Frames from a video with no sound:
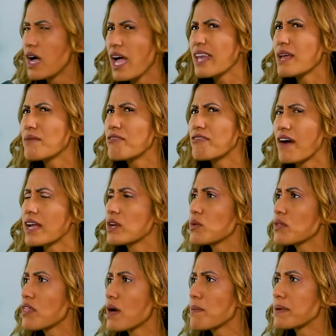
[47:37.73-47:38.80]
And I'm fine
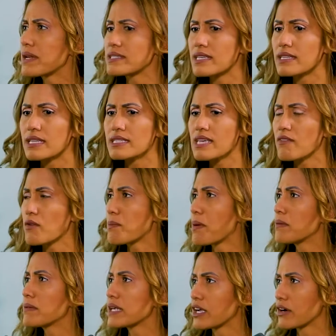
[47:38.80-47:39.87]
with that, but I said, let's have a
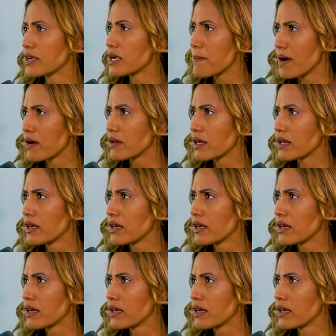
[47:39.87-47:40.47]
public hearing about it.